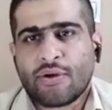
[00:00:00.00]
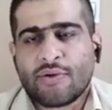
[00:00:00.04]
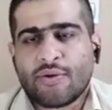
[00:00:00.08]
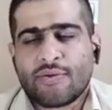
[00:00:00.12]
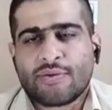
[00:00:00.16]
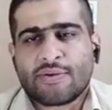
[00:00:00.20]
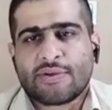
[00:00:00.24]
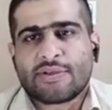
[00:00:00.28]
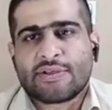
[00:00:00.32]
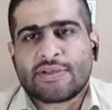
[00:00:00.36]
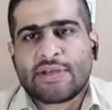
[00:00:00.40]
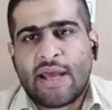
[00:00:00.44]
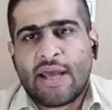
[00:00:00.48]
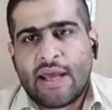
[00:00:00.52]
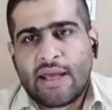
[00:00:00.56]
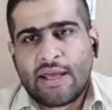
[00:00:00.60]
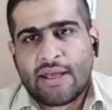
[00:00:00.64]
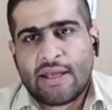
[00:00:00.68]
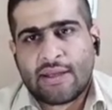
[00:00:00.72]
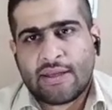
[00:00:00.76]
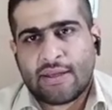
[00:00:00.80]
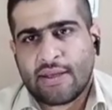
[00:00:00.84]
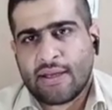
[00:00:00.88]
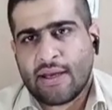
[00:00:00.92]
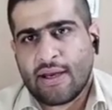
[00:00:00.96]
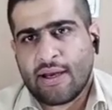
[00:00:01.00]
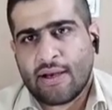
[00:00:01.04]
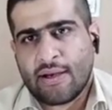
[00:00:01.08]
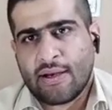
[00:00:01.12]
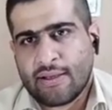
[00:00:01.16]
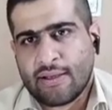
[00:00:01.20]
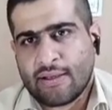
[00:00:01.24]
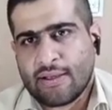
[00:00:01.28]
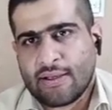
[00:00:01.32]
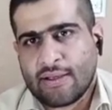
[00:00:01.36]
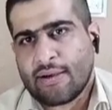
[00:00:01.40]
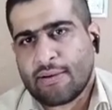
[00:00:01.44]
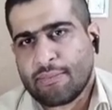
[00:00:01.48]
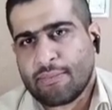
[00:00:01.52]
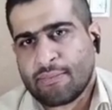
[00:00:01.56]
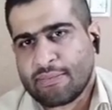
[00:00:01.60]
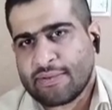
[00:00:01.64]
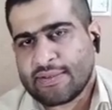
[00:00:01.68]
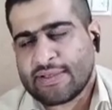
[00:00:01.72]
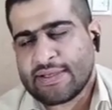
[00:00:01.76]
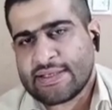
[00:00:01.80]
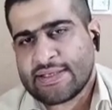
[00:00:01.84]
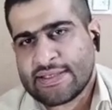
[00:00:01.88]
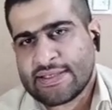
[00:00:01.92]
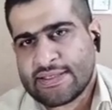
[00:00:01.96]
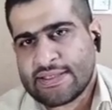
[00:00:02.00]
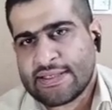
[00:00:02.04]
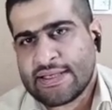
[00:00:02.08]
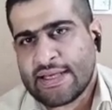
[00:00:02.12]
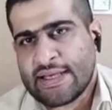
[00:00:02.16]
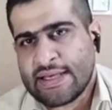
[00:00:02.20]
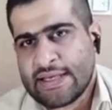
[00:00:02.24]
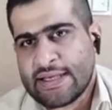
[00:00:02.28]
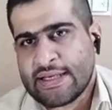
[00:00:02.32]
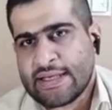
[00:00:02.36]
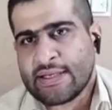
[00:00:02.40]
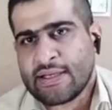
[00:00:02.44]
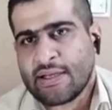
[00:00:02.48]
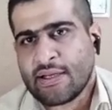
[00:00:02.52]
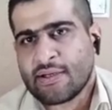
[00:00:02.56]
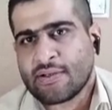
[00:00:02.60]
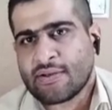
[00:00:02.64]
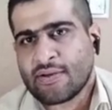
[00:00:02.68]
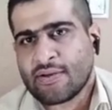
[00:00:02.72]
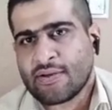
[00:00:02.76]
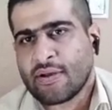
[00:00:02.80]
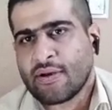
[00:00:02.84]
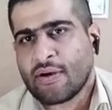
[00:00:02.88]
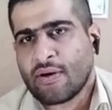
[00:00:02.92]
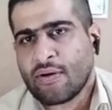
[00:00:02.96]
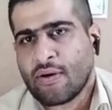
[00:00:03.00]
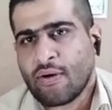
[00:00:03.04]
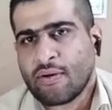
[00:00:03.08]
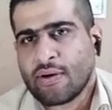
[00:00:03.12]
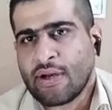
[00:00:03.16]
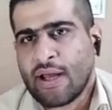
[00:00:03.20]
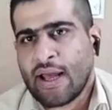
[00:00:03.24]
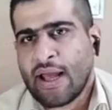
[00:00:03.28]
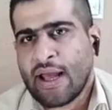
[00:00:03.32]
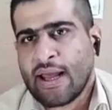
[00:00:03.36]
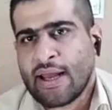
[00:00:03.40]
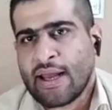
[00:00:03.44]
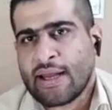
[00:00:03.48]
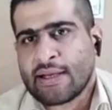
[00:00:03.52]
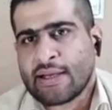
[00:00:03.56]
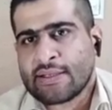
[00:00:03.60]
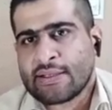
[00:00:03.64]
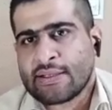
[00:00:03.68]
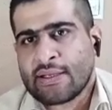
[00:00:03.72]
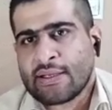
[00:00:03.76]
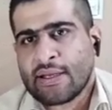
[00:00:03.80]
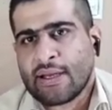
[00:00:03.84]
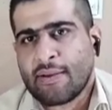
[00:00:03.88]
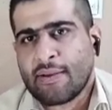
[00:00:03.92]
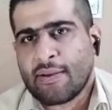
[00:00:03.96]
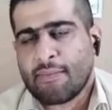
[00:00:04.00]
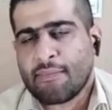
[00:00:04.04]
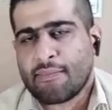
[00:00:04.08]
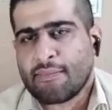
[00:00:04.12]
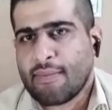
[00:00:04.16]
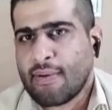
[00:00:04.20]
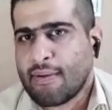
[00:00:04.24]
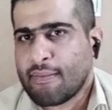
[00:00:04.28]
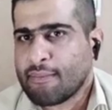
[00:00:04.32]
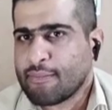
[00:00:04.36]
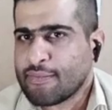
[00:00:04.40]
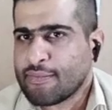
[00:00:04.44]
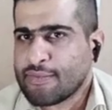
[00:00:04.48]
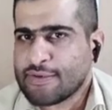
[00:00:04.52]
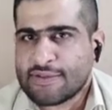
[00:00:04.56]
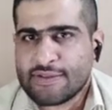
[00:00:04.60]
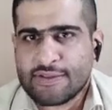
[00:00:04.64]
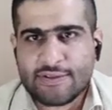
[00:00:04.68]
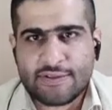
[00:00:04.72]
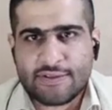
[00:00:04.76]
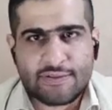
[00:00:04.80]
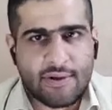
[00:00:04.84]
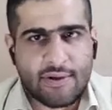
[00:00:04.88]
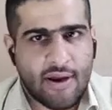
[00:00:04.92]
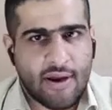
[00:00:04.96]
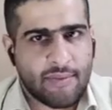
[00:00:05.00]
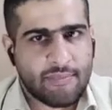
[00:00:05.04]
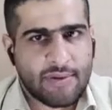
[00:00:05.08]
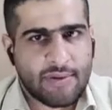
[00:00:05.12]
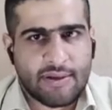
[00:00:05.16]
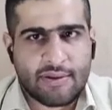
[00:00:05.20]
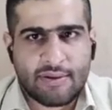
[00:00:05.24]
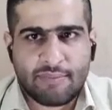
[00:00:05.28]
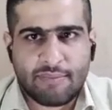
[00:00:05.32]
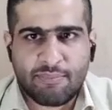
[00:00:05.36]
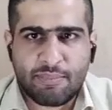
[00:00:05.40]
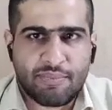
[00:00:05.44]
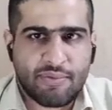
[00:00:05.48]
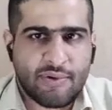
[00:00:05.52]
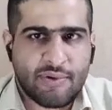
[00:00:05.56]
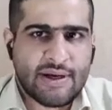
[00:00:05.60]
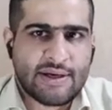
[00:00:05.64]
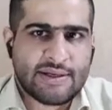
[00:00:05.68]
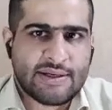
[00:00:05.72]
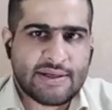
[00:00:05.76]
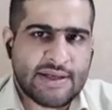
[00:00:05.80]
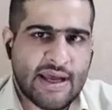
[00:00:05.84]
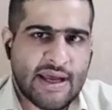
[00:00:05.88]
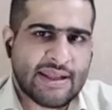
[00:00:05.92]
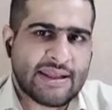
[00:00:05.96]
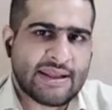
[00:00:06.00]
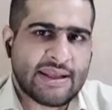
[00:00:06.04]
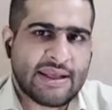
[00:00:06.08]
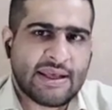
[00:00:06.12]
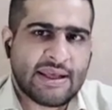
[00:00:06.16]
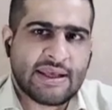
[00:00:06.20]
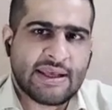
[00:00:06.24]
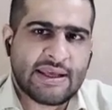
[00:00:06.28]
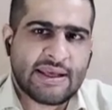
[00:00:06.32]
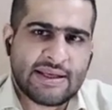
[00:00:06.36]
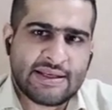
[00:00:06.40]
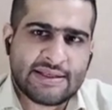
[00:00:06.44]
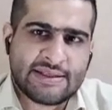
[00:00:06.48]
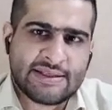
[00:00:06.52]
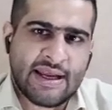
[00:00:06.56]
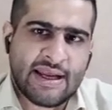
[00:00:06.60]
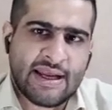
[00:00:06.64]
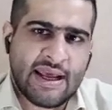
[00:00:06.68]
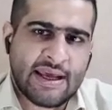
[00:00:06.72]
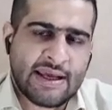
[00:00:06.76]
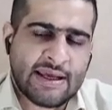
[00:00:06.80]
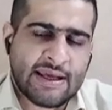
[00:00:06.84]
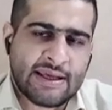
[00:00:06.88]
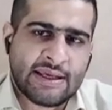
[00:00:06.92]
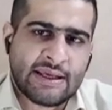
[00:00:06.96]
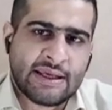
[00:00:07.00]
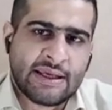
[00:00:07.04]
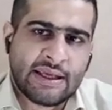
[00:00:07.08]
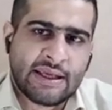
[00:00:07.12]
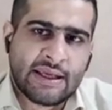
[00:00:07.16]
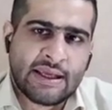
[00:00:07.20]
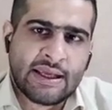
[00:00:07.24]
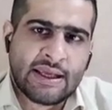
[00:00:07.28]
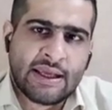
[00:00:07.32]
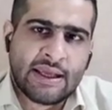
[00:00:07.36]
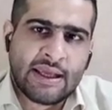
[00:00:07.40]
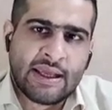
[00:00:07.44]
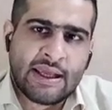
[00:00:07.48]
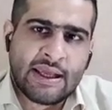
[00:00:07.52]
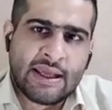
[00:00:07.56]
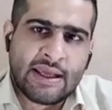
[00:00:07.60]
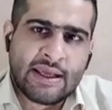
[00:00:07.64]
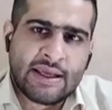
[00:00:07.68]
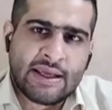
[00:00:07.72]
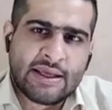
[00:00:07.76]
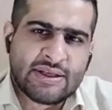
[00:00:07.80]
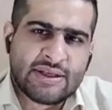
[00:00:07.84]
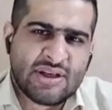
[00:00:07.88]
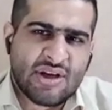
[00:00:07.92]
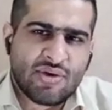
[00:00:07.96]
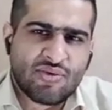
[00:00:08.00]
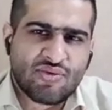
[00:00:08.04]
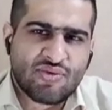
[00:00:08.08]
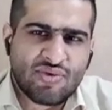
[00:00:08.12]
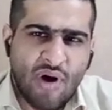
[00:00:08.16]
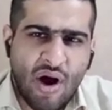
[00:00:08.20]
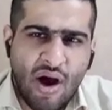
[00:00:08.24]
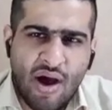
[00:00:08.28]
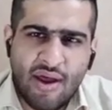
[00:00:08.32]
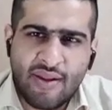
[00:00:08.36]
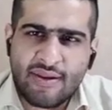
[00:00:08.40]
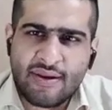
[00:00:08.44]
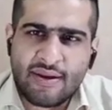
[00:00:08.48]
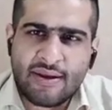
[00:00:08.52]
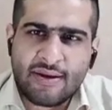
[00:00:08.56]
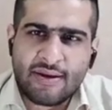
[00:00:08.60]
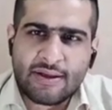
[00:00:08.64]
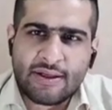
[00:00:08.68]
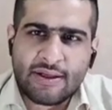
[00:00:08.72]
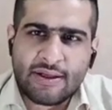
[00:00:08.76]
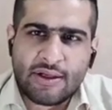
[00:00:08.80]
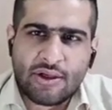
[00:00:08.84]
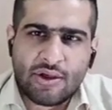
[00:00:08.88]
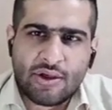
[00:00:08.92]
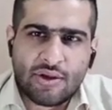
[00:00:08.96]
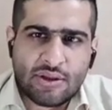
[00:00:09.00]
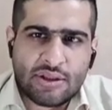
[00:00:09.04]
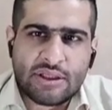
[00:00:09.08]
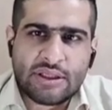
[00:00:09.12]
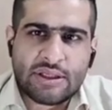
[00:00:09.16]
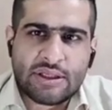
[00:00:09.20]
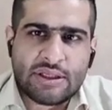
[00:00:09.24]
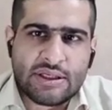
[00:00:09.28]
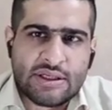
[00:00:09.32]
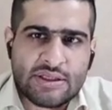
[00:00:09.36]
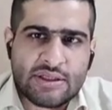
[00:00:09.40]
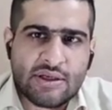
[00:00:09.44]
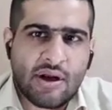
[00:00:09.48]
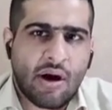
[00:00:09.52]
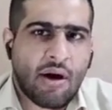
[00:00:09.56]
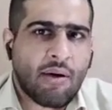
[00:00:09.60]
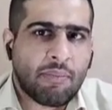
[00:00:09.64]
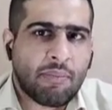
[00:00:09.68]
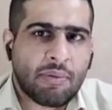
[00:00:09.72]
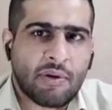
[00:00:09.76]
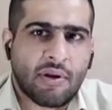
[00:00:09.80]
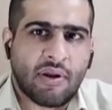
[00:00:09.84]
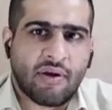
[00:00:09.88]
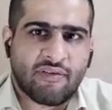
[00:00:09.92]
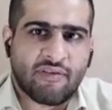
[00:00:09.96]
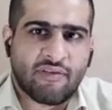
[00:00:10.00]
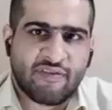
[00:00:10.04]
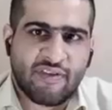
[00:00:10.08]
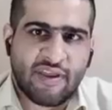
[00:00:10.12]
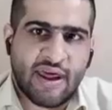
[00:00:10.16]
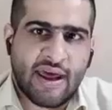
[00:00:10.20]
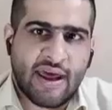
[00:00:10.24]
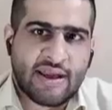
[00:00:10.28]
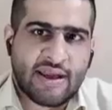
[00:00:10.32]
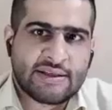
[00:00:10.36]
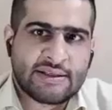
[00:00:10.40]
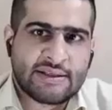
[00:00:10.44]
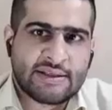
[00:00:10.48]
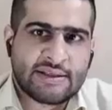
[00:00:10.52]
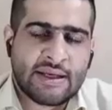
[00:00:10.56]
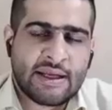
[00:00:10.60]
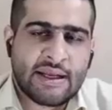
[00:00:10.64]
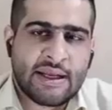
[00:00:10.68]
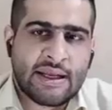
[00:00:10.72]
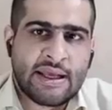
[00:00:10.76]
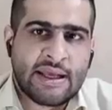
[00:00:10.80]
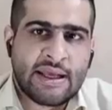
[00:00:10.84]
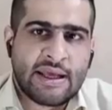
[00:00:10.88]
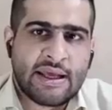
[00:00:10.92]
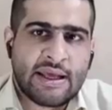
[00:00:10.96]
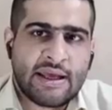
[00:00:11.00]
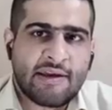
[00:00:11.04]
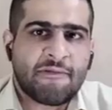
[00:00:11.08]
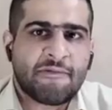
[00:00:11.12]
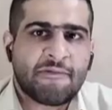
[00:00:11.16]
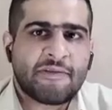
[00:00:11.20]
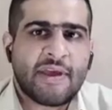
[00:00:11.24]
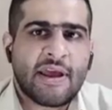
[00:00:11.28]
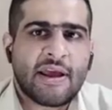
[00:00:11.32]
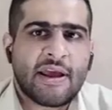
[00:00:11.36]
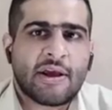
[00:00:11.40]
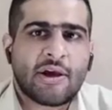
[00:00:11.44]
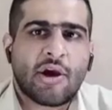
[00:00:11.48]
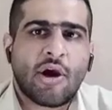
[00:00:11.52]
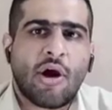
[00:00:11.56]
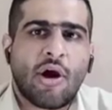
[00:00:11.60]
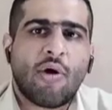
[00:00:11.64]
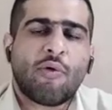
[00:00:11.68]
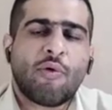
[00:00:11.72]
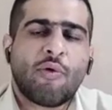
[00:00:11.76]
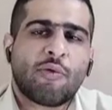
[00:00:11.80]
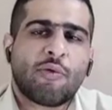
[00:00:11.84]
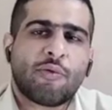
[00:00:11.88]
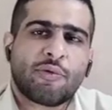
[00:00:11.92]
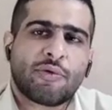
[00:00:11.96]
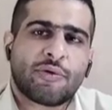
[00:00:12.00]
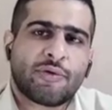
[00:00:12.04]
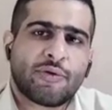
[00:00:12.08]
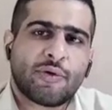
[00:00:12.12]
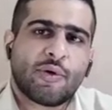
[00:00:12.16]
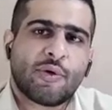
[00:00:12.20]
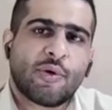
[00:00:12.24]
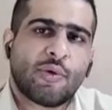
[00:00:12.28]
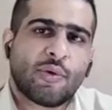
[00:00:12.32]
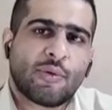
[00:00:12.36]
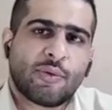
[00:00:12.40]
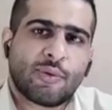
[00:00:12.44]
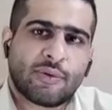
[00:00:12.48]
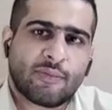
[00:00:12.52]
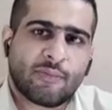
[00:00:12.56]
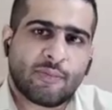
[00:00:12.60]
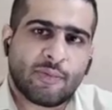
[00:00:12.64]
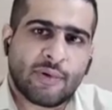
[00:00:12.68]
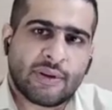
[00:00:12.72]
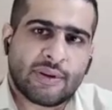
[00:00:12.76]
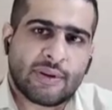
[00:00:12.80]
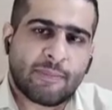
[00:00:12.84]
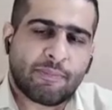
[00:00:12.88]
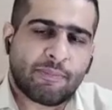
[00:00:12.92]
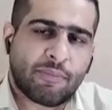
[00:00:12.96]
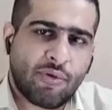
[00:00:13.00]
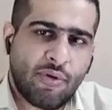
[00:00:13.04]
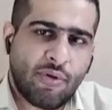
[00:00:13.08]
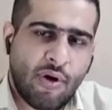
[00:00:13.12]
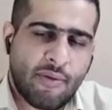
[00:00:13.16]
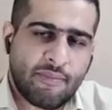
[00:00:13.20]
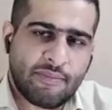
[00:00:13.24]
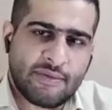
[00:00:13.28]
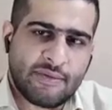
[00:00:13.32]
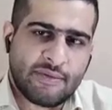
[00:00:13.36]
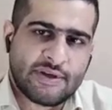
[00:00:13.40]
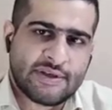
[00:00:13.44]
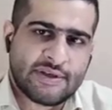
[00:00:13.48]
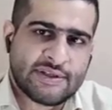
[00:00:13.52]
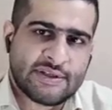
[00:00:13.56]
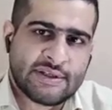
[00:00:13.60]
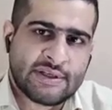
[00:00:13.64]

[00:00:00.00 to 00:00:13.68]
take their destiny into their own hand, which, I mean, BRICS, I think, is a rather good example of that. If they go through with the promise